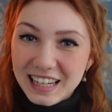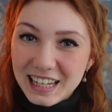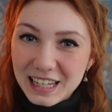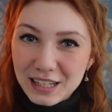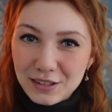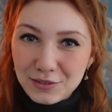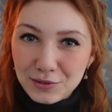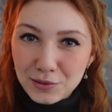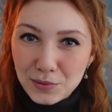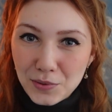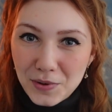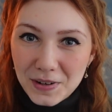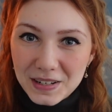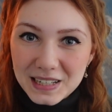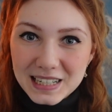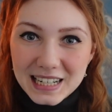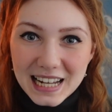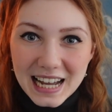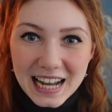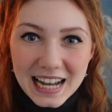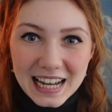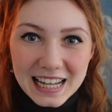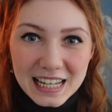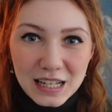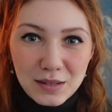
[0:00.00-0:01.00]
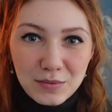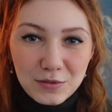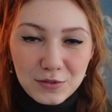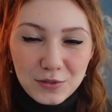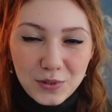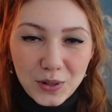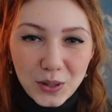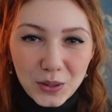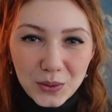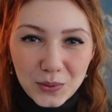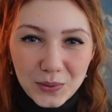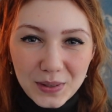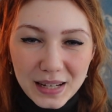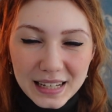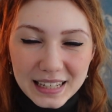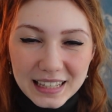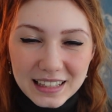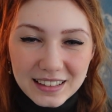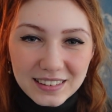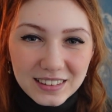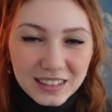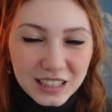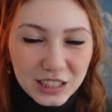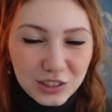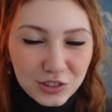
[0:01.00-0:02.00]
Hey everyone, I am following
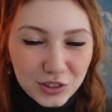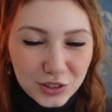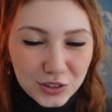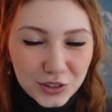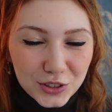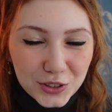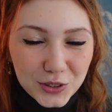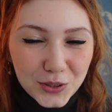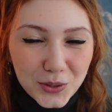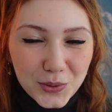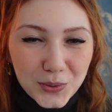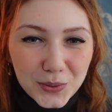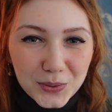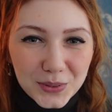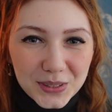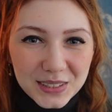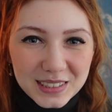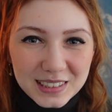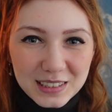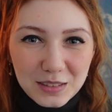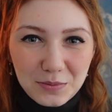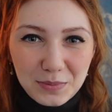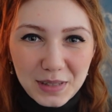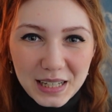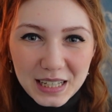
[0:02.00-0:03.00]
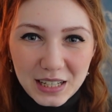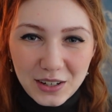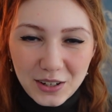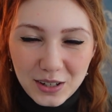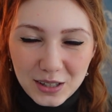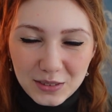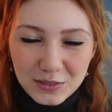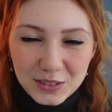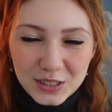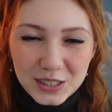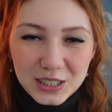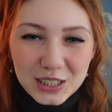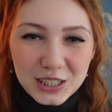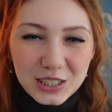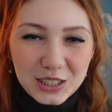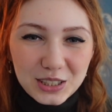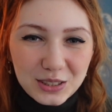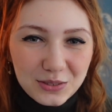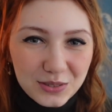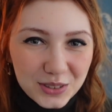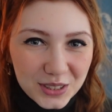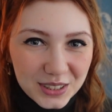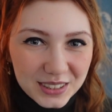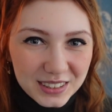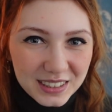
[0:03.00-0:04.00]
a literature course by Harvard
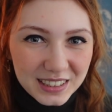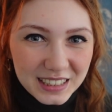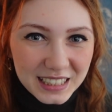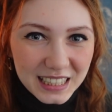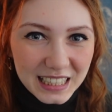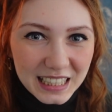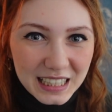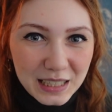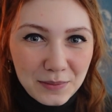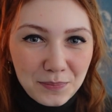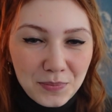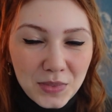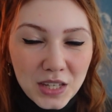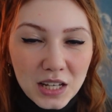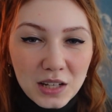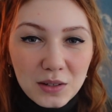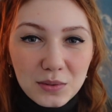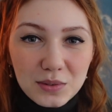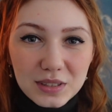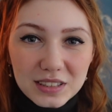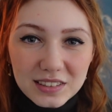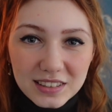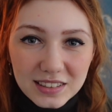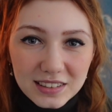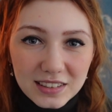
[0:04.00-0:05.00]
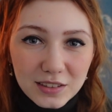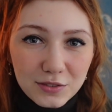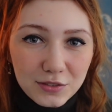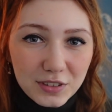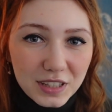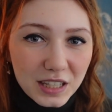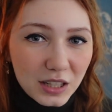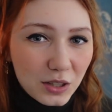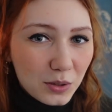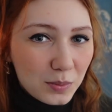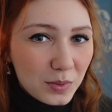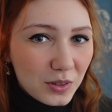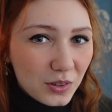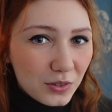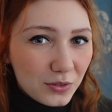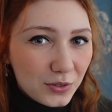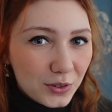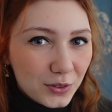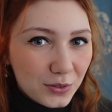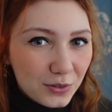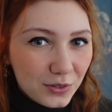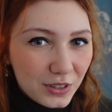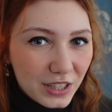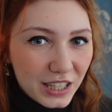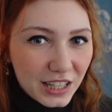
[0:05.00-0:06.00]
University, which is available
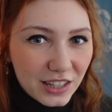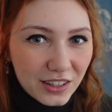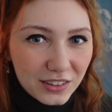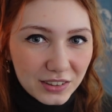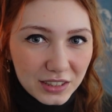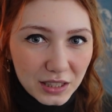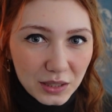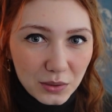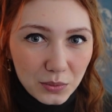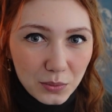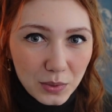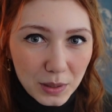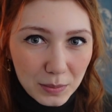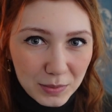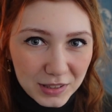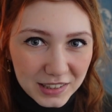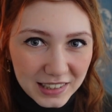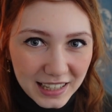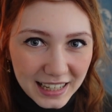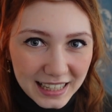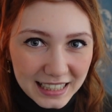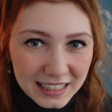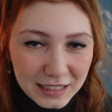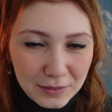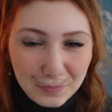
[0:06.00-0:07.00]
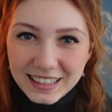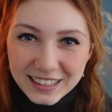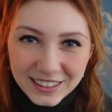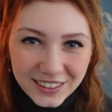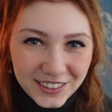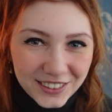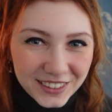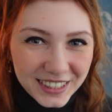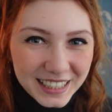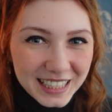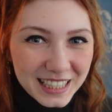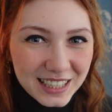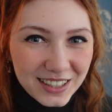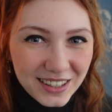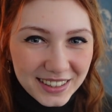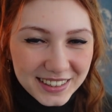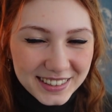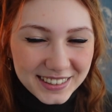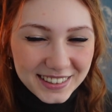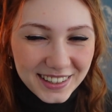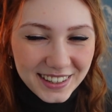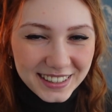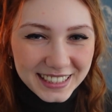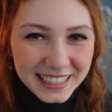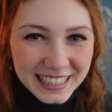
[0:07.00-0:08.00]
for free on their website. I already got
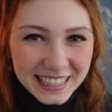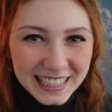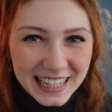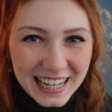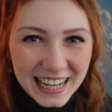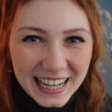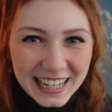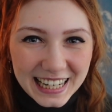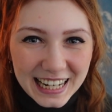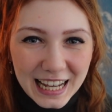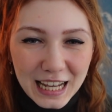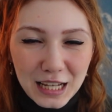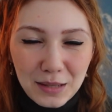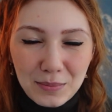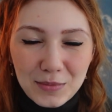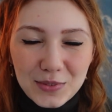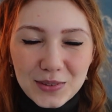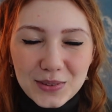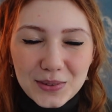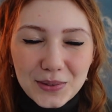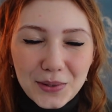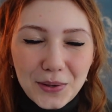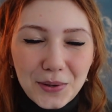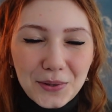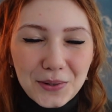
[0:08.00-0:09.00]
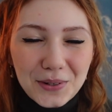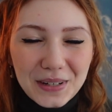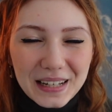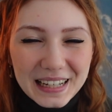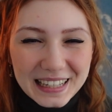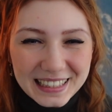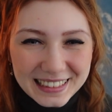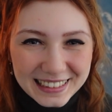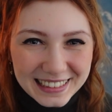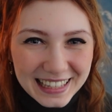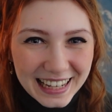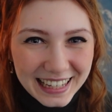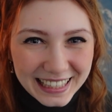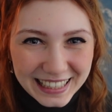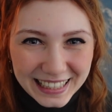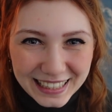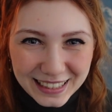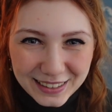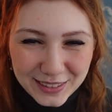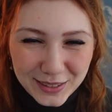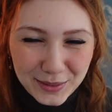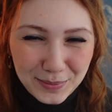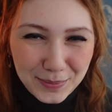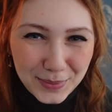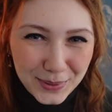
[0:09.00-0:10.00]
started and I am so
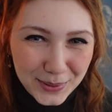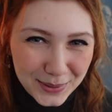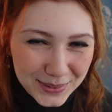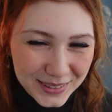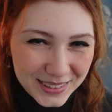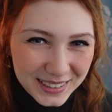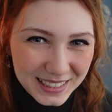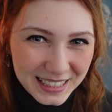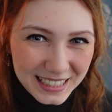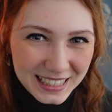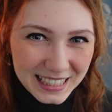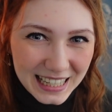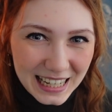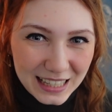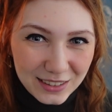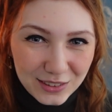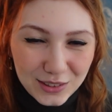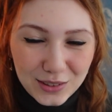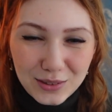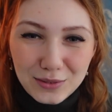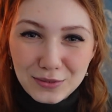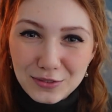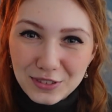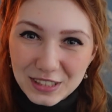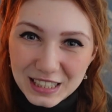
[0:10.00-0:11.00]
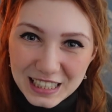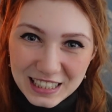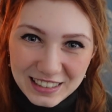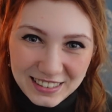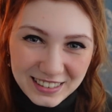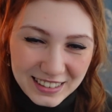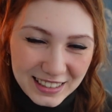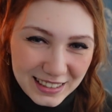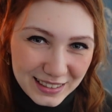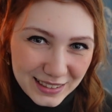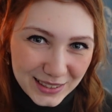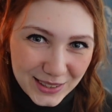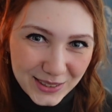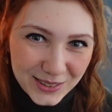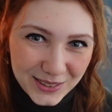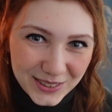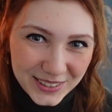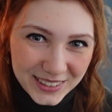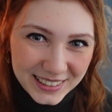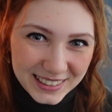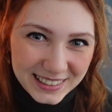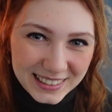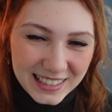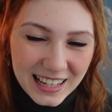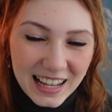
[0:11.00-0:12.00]
excited to proceed and to finish this
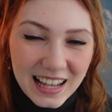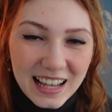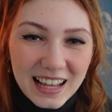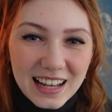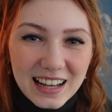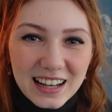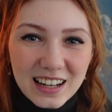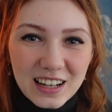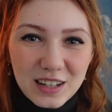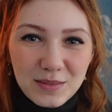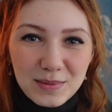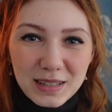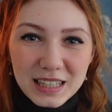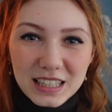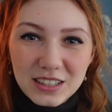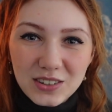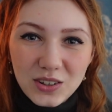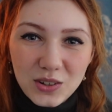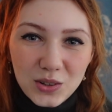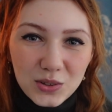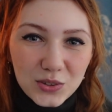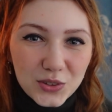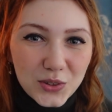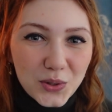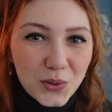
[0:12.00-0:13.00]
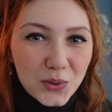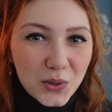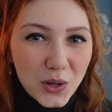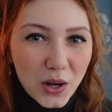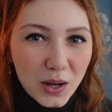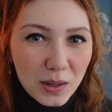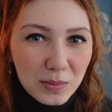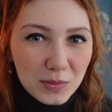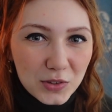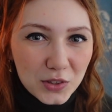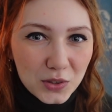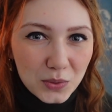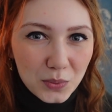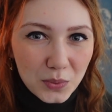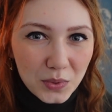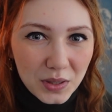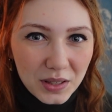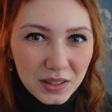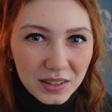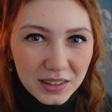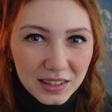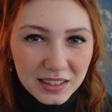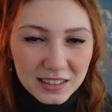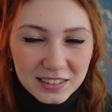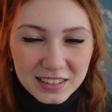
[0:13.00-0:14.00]
course. It also comes
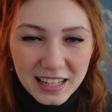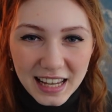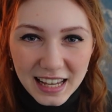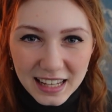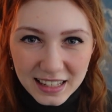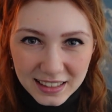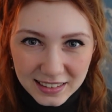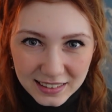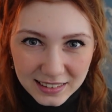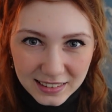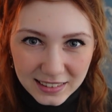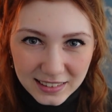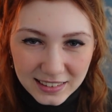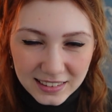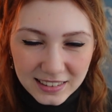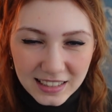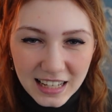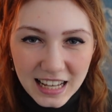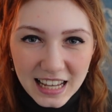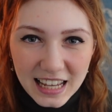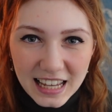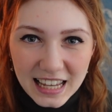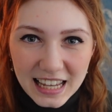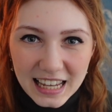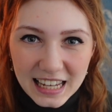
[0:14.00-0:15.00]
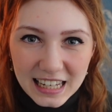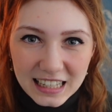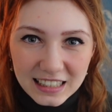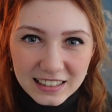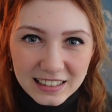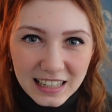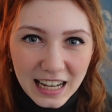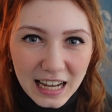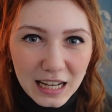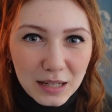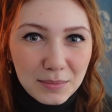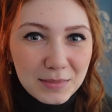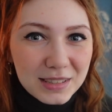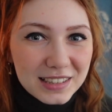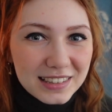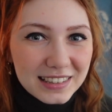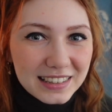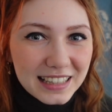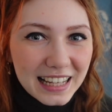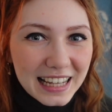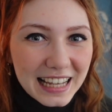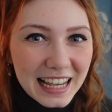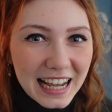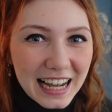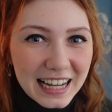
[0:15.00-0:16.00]
with tests, and I must
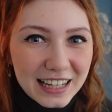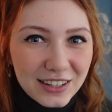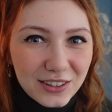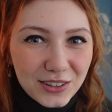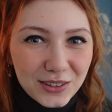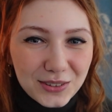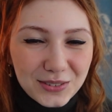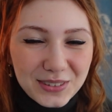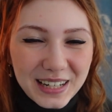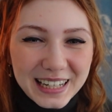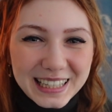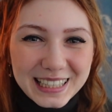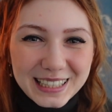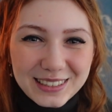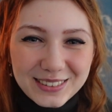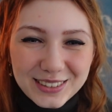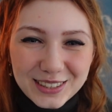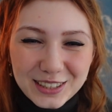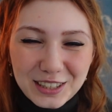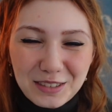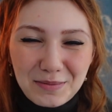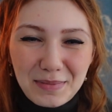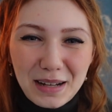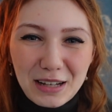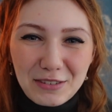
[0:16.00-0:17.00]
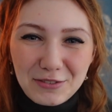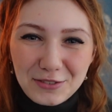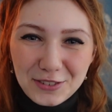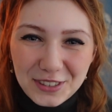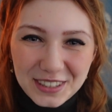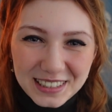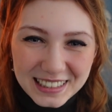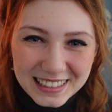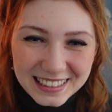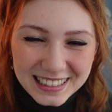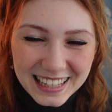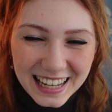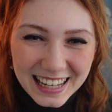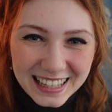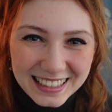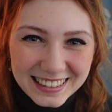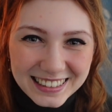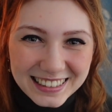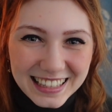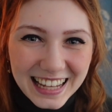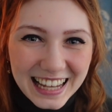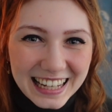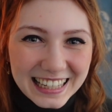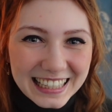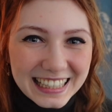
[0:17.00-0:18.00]
say I already took my first
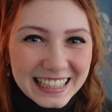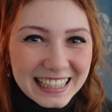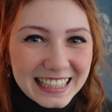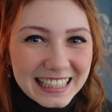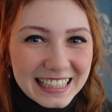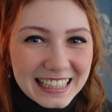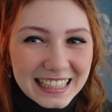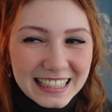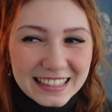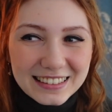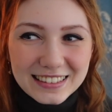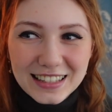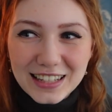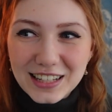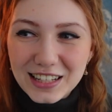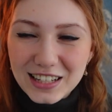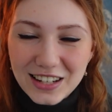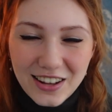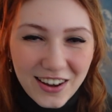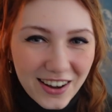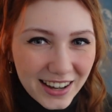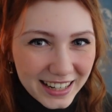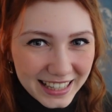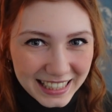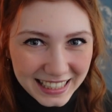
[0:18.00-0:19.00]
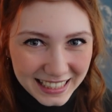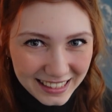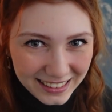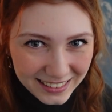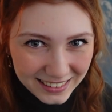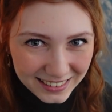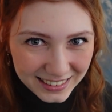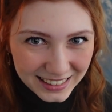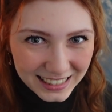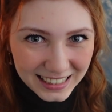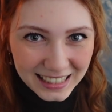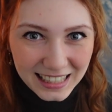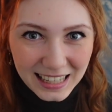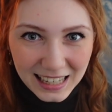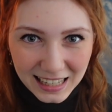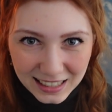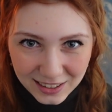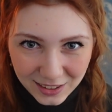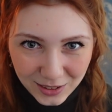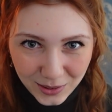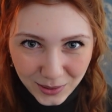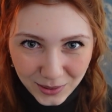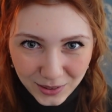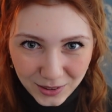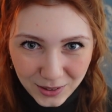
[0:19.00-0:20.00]
test and it is not easy
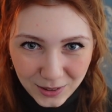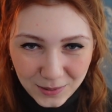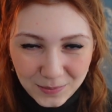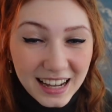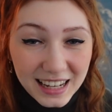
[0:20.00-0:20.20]
at all.